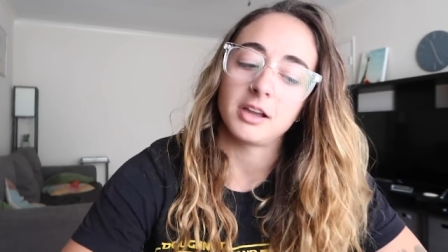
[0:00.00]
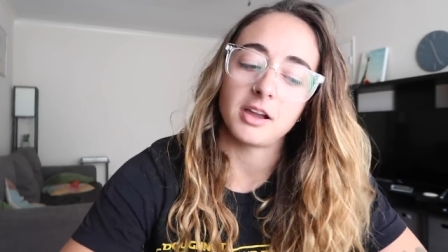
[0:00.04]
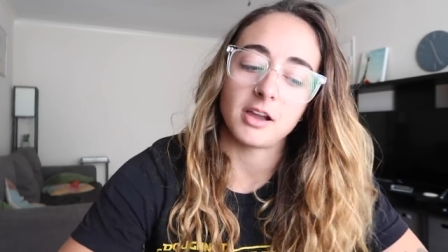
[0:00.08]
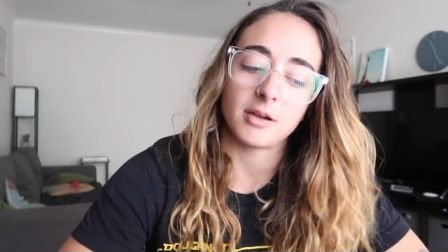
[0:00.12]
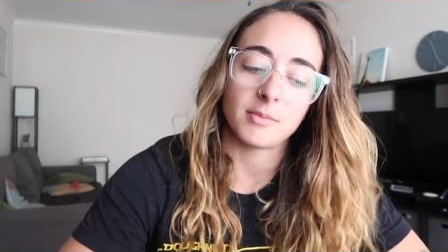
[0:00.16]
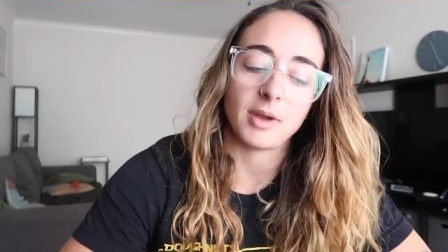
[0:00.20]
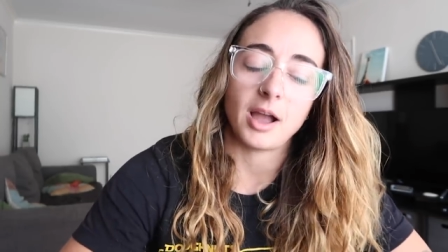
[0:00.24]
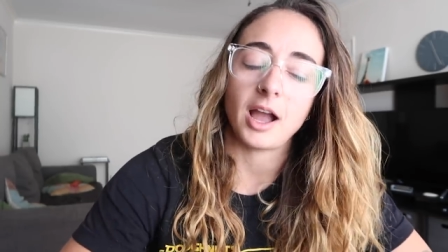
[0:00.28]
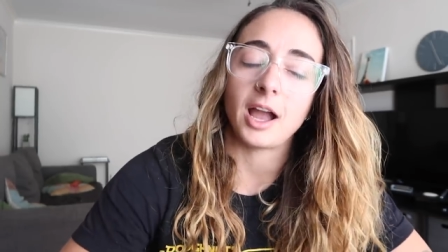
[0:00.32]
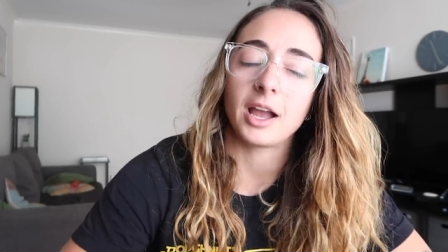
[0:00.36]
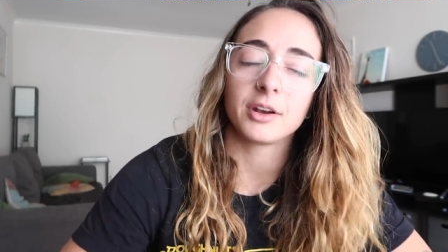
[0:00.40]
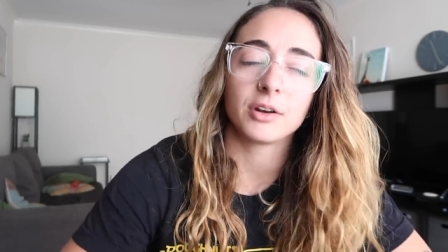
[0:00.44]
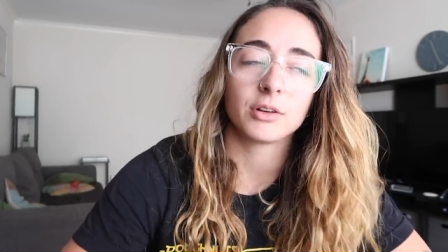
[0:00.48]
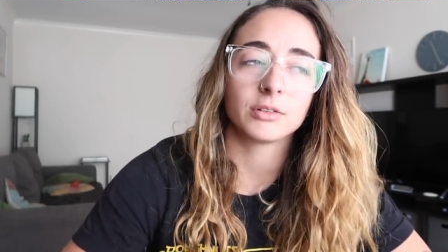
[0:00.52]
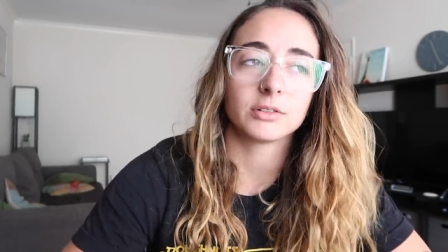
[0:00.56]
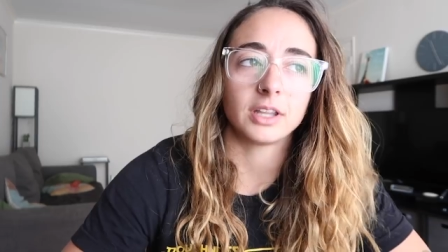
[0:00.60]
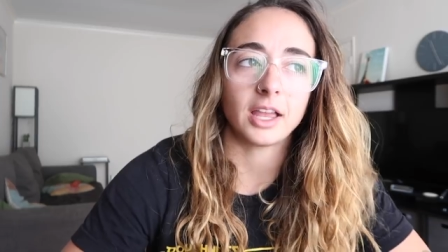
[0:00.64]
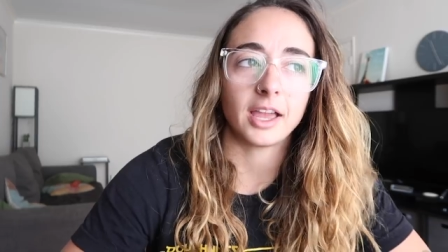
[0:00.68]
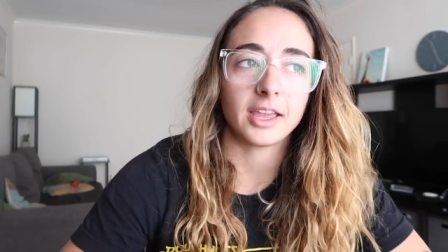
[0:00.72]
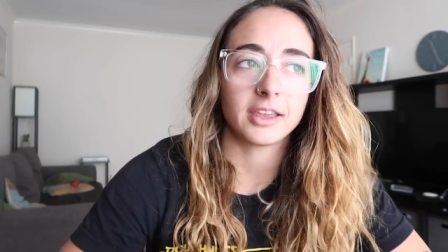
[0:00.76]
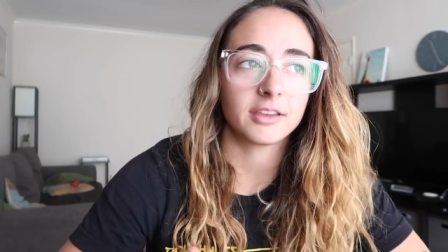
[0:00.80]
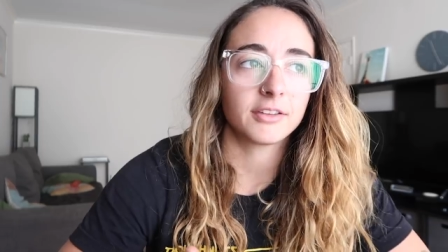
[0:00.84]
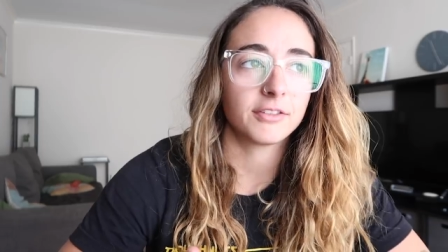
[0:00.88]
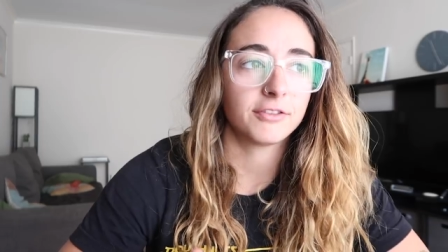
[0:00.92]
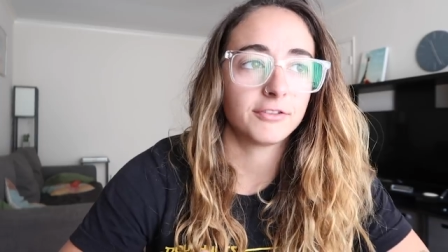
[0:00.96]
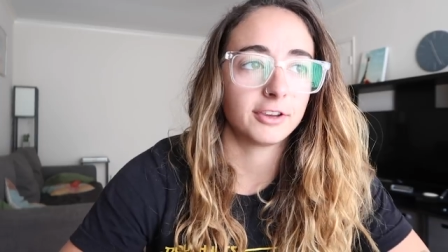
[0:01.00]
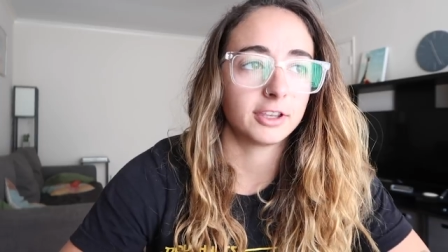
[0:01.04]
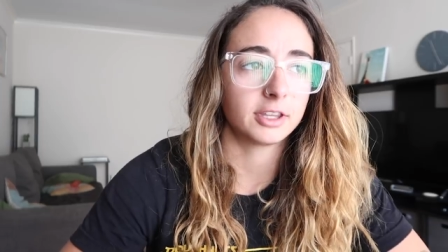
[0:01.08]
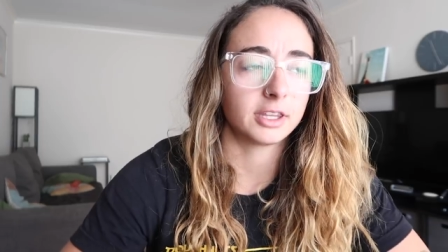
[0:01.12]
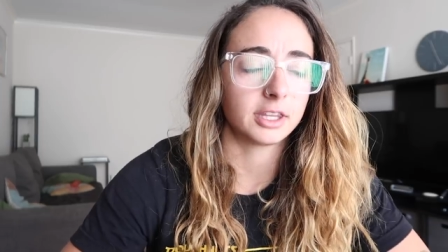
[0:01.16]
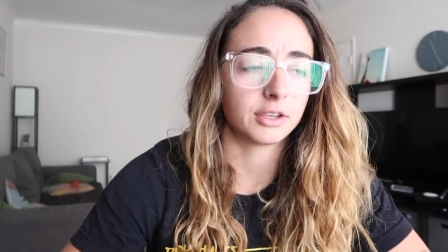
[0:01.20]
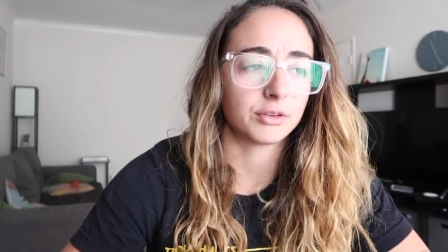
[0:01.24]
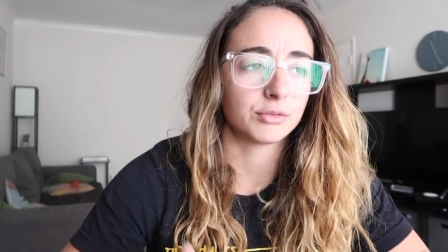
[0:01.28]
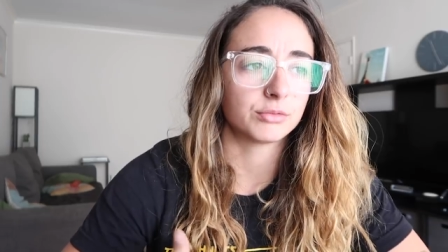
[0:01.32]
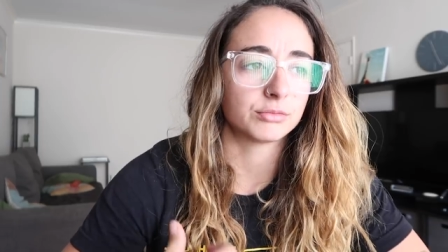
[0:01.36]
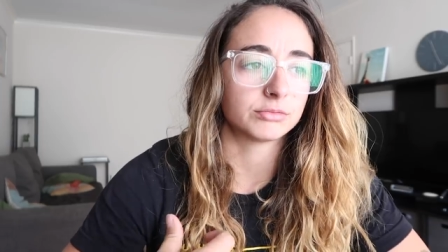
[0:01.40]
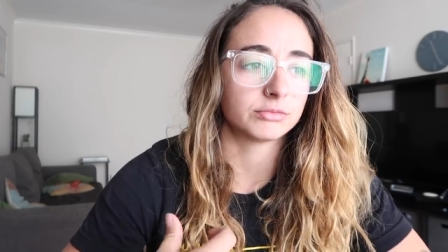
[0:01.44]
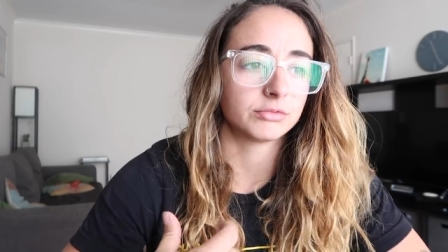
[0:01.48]
Um, I don't like
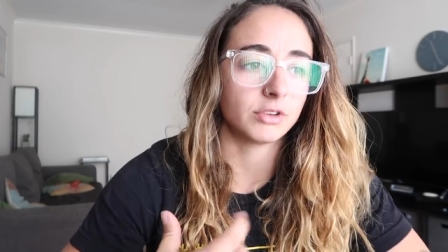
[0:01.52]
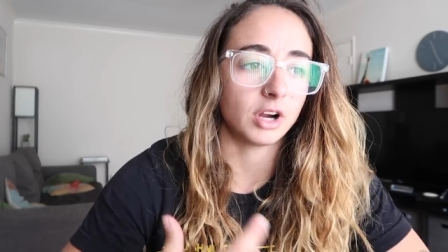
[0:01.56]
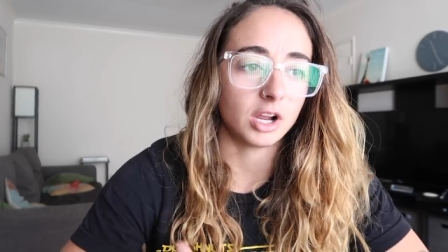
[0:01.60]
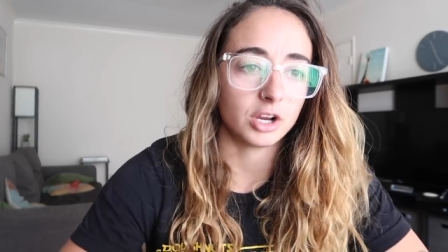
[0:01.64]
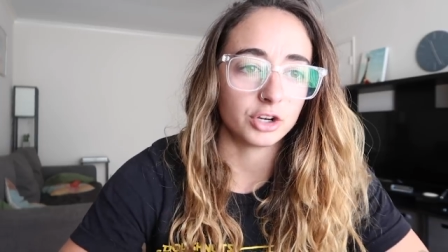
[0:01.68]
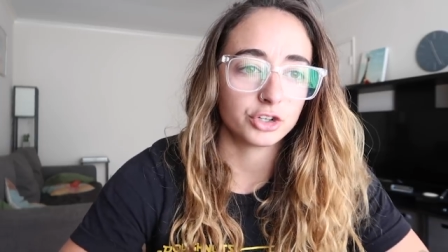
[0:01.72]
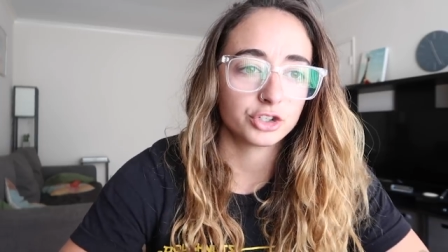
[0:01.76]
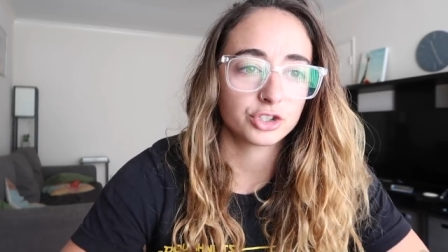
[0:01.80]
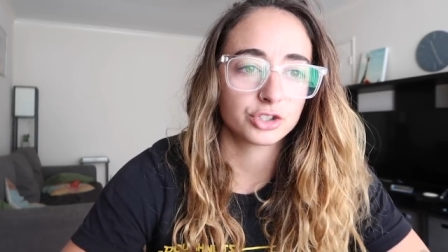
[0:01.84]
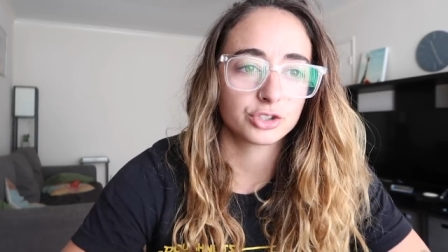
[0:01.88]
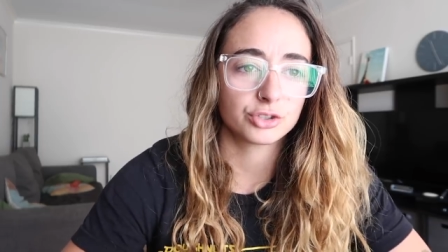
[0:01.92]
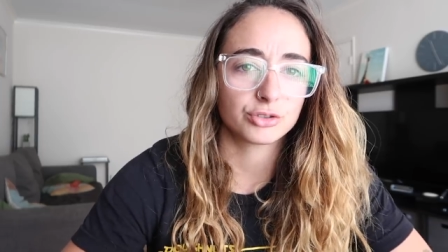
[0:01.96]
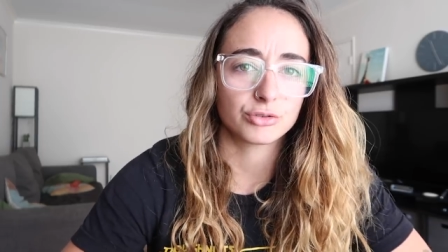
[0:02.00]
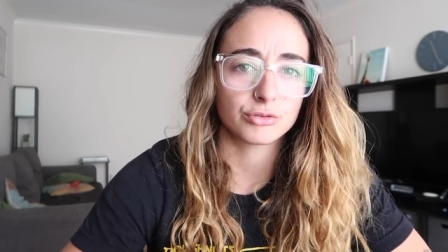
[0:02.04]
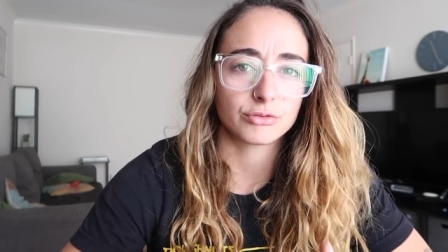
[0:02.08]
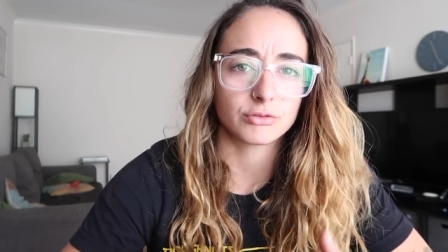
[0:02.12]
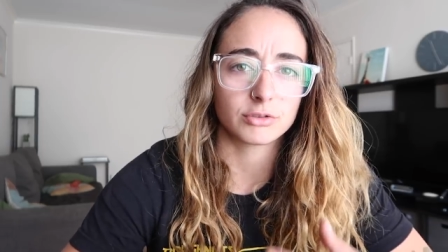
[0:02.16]
feeling rushed